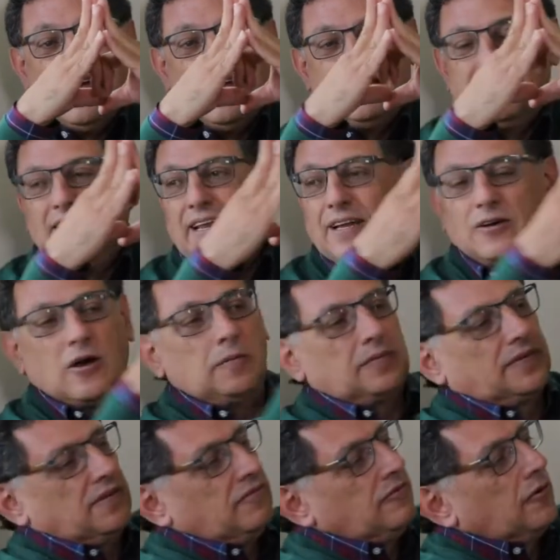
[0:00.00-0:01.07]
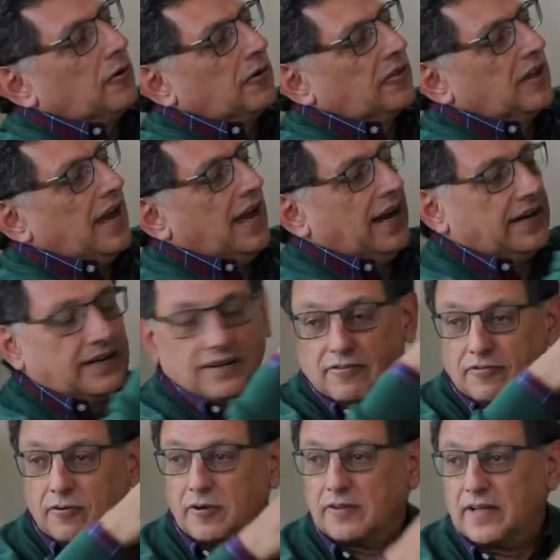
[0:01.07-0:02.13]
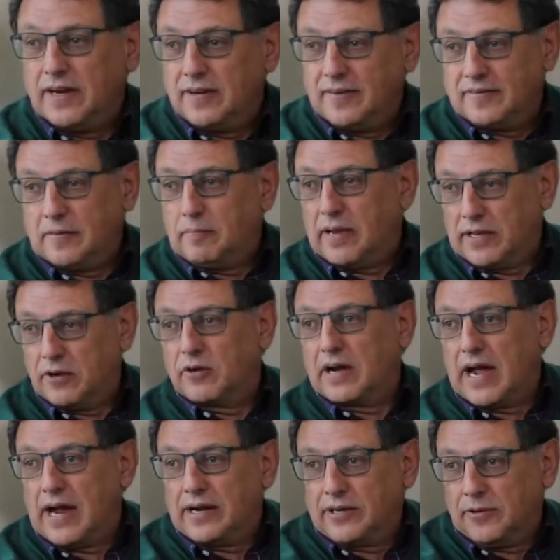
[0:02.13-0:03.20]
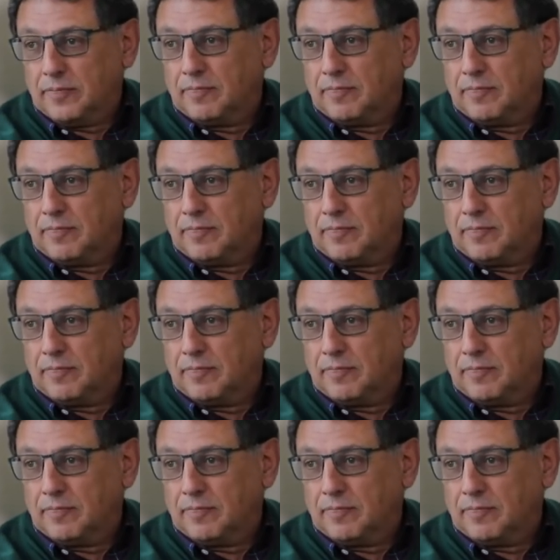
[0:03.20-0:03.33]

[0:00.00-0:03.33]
Then comes the fourth heart. The fourth heart is the myocardium.